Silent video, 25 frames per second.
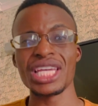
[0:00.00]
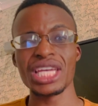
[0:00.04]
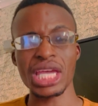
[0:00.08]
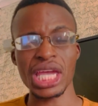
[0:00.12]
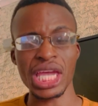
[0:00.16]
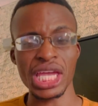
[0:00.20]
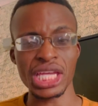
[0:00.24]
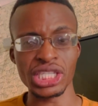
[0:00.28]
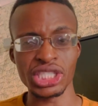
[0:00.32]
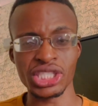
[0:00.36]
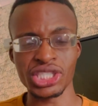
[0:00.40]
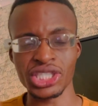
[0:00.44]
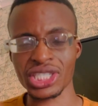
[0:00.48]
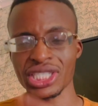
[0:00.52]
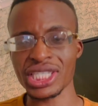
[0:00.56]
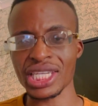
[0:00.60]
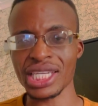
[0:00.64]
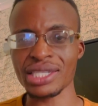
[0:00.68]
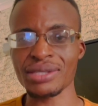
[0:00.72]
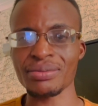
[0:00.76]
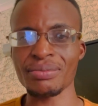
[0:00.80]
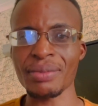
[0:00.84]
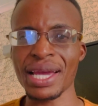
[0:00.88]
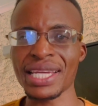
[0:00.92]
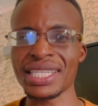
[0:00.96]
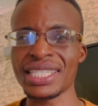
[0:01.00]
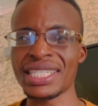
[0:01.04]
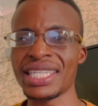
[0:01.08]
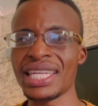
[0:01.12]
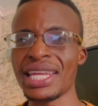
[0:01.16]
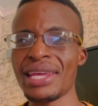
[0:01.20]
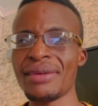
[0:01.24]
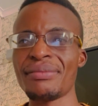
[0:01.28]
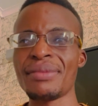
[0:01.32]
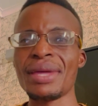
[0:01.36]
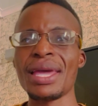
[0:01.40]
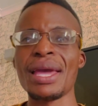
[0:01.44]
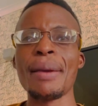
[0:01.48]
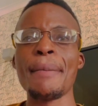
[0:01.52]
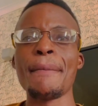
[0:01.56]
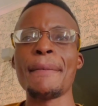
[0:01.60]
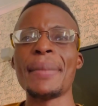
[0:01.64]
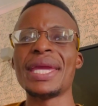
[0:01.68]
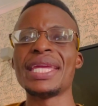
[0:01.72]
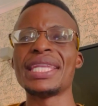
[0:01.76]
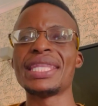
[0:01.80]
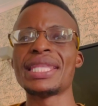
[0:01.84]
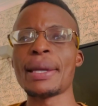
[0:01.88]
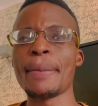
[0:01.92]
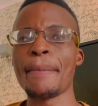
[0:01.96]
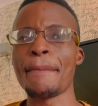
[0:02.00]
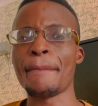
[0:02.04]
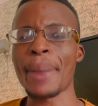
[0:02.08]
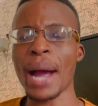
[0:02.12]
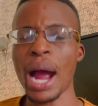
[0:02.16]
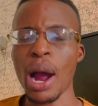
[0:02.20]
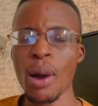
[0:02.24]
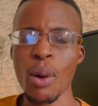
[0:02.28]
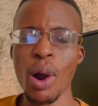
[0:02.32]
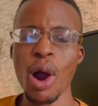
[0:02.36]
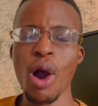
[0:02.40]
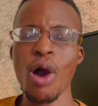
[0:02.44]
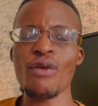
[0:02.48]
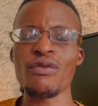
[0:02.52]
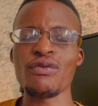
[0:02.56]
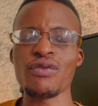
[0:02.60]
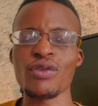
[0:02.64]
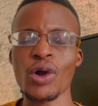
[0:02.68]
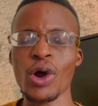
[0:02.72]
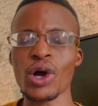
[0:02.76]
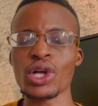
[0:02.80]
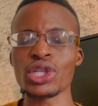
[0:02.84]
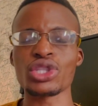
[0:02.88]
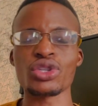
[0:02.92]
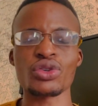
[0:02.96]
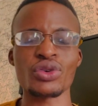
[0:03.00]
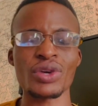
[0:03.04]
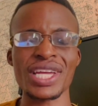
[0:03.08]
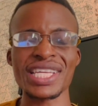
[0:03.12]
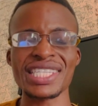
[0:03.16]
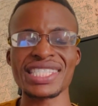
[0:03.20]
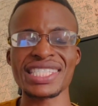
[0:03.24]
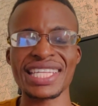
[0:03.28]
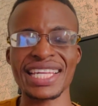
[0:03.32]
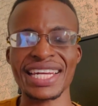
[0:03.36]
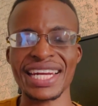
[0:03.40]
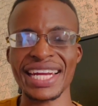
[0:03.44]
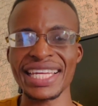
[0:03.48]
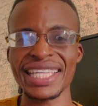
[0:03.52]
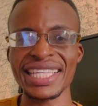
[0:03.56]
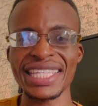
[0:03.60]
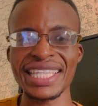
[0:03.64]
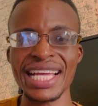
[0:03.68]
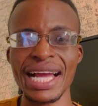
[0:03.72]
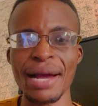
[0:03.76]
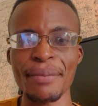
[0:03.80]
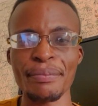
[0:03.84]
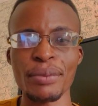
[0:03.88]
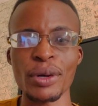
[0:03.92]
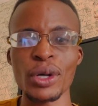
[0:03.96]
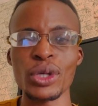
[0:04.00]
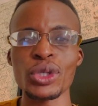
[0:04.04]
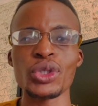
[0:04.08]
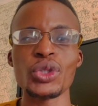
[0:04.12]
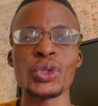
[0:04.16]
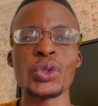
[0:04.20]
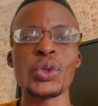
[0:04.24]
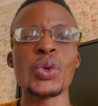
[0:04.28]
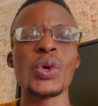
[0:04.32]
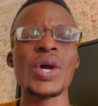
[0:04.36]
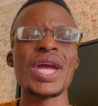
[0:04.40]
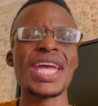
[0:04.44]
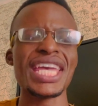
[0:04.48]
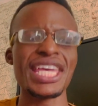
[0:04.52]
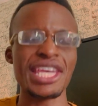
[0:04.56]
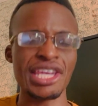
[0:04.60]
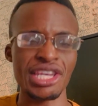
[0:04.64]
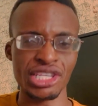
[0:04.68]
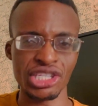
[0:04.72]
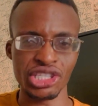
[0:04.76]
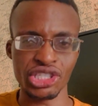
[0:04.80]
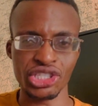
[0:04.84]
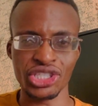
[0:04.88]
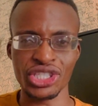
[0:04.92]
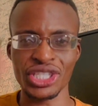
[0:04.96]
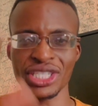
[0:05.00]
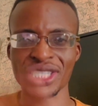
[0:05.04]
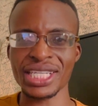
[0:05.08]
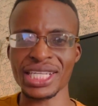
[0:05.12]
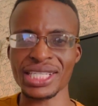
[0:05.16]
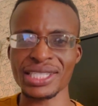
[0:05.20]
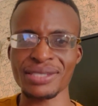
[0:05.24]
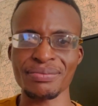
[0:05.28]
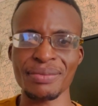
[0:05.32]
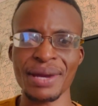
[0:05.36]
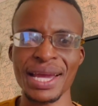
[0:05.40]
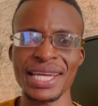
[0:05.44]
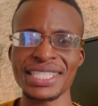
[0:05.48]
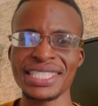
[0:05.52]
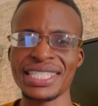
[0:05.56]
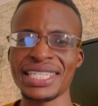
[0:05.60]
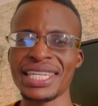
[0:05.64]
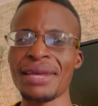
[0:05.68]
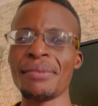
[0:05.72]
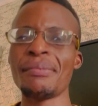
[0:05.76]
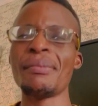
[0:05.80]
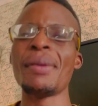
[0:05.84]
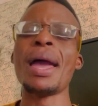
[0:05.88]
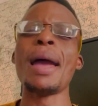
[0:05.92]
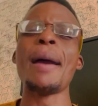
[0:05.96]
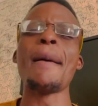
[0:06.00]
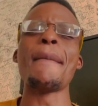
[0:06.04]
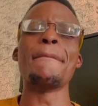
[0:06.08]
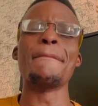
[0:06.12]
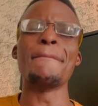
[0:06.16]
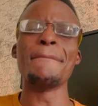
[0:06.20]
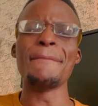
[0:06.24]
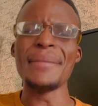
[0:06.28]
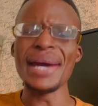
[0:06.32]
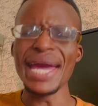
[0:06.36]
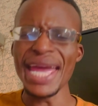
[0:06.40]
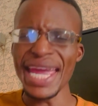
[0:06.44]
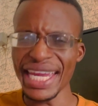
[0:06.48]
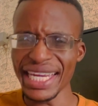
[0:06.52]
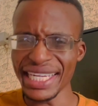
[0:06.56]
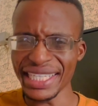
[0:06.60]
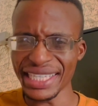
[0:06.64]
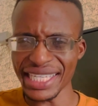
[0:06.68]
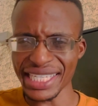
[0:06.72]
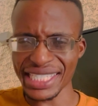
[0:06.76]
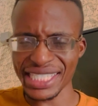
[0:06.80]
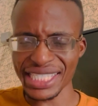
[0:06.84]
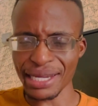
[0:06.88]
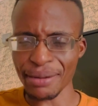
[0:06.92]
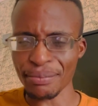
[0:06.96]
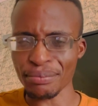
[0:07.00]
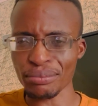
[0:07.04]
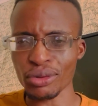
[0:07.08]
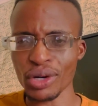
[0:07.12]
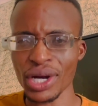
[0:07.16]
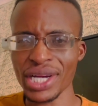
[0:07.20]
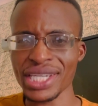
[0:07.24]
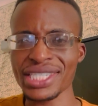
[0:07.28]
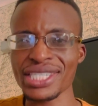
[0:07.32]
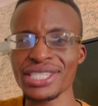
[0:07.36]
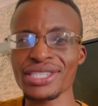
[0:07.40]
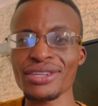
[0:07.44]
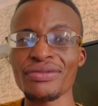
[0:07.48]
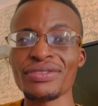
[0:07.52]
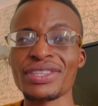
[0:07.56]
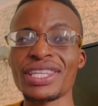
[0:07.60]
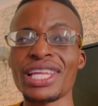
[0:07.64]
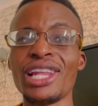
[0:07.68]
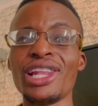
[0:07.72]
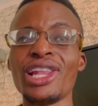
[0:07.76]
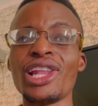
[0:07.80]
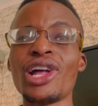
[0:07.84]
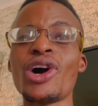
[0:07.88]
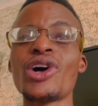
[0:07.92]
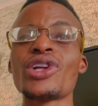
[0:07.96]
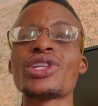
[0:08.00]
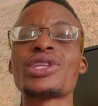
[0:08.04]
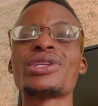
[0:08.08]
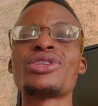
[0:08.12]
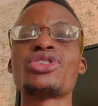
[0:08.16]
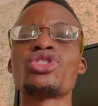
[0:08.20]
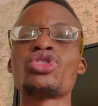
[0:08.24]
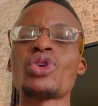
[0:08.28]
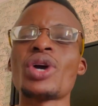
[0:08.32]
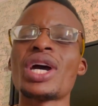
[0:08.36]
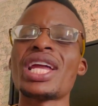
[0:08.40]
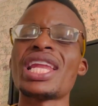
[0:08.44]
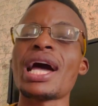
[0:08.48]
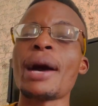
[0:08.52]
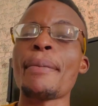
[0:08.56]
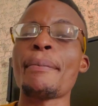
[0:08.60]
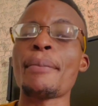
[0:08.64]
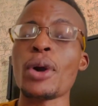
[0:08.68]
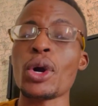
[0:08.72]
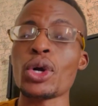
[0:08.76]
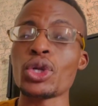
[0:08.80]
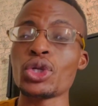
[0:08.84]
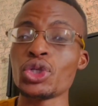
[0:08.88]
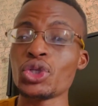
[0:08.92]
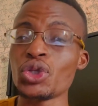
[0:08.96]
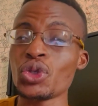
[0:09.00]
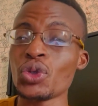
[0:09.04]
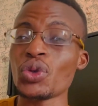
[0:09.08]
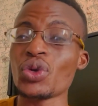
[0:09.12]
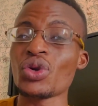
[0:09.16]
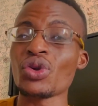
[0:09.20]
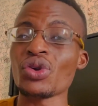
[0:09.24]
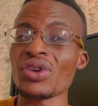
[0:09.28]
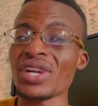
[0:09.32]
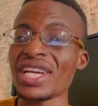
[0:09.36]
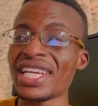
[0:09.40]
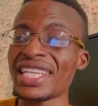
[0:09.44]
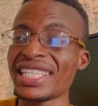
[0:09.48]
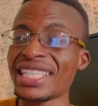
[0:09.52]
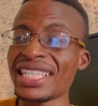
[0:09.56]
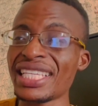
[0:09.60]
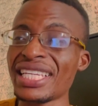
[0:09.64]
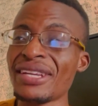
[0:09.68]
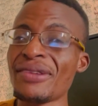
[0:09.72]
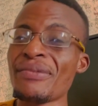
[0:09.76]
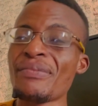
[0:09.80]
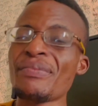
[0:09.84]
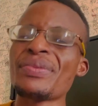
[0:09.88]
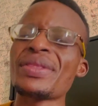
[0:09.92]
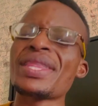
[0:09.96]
in Jesus' mighty name. May the power of God rest greatly upon you in Jesus' mighty name. May the surprises of the Lord dwell upon you greatly